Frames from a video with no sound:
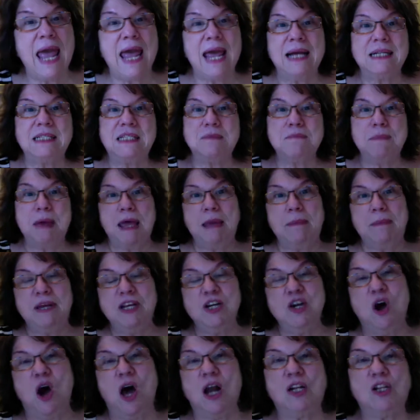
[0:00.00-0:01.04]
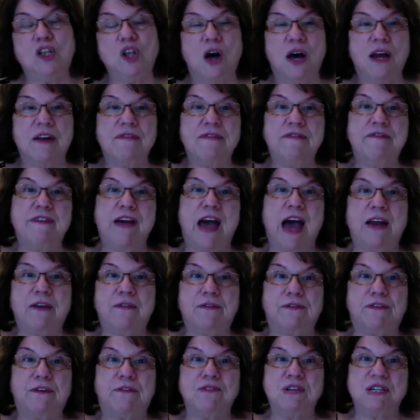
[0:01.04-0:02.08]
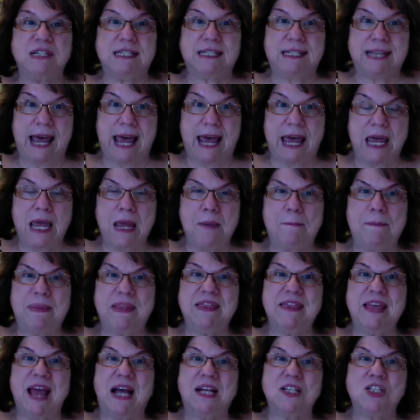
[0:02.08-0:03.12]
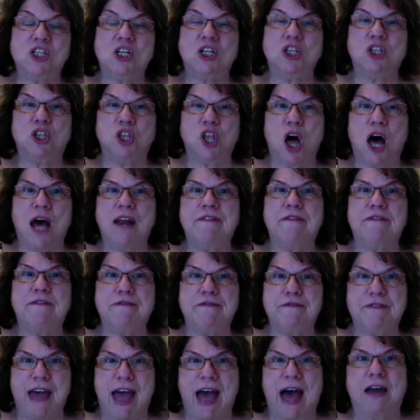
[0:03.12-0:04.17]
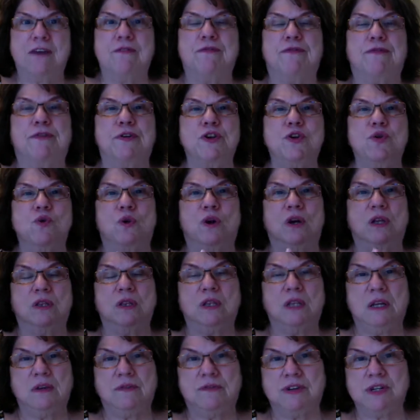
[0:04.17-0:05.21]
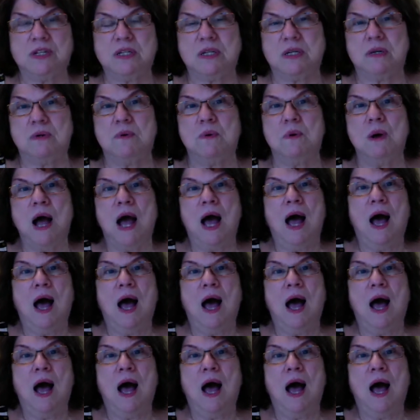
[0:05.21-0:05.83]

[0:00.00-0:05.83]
It's maybe not a lot of fat for a day, but that's a lot of fat for your liver to